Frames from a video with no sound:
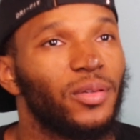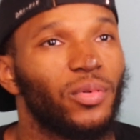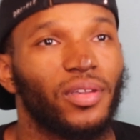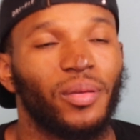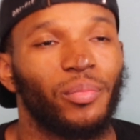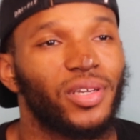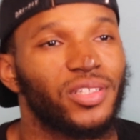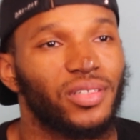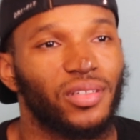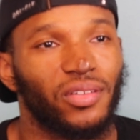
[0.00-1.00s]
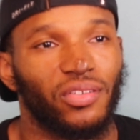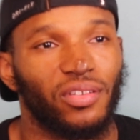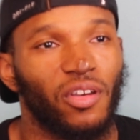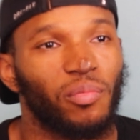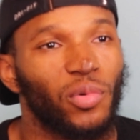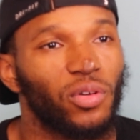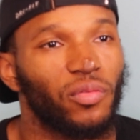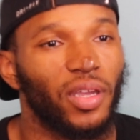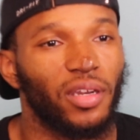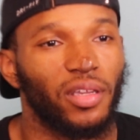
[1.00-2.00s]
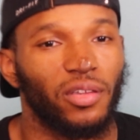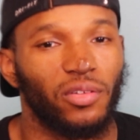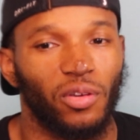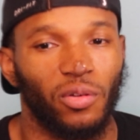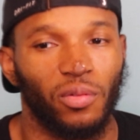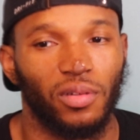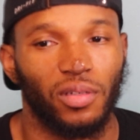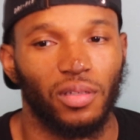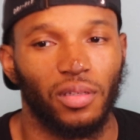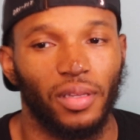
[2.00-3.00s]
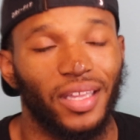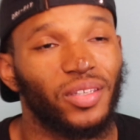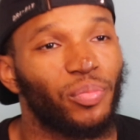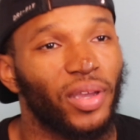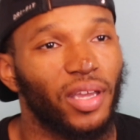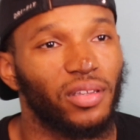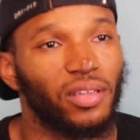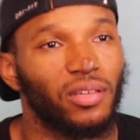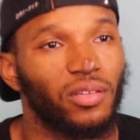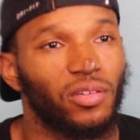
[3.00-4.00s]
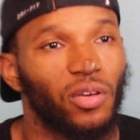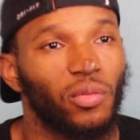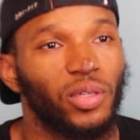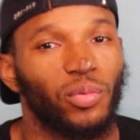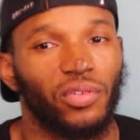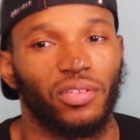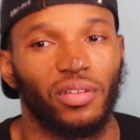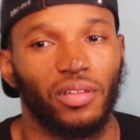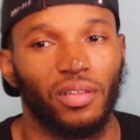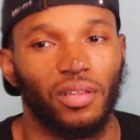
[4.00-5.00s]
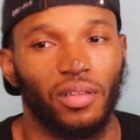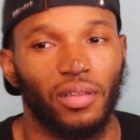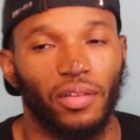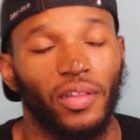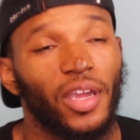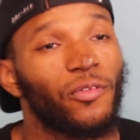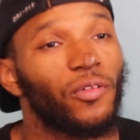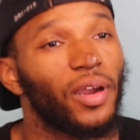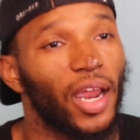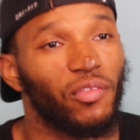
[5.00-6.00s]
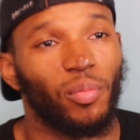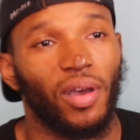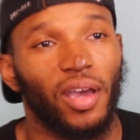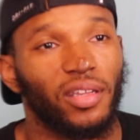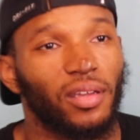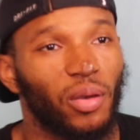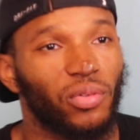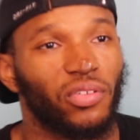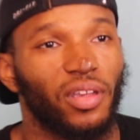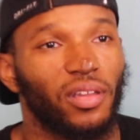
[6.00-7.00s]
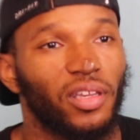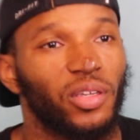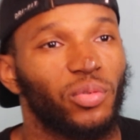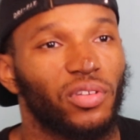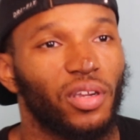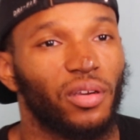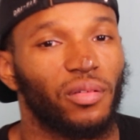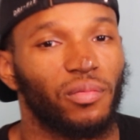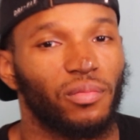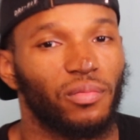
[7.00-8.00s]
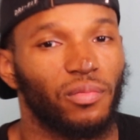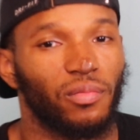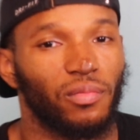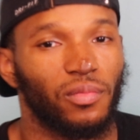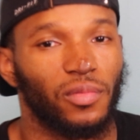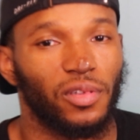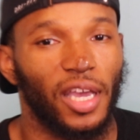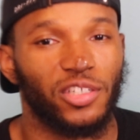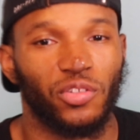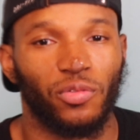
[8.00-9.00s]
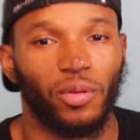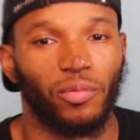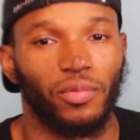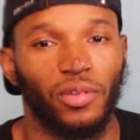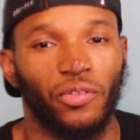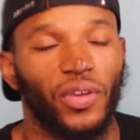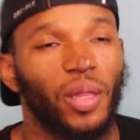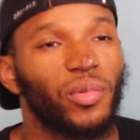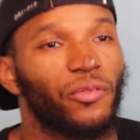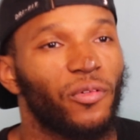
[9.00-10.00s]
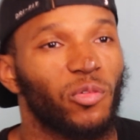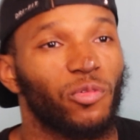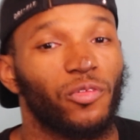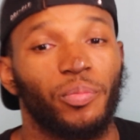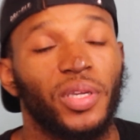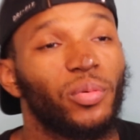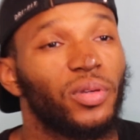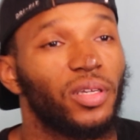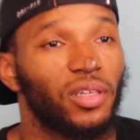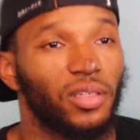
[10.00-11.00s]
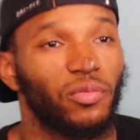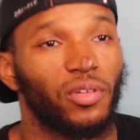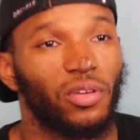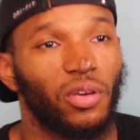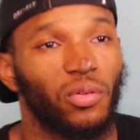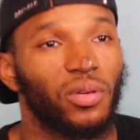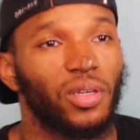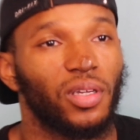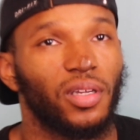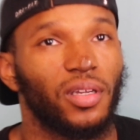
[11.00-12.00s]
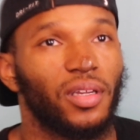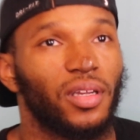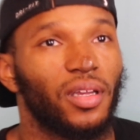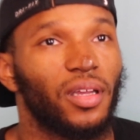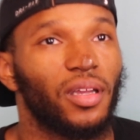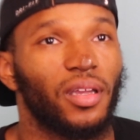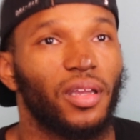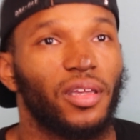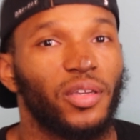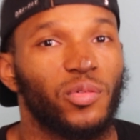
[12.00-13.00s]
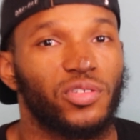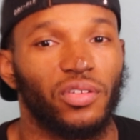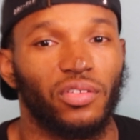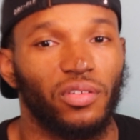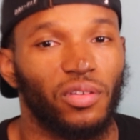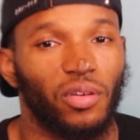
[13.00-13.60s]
He was ambitious, self-motivated, independent, he was there for everybody. I would say, like, he was there not just for his family and friends, but for people he didn't even know. And he was just,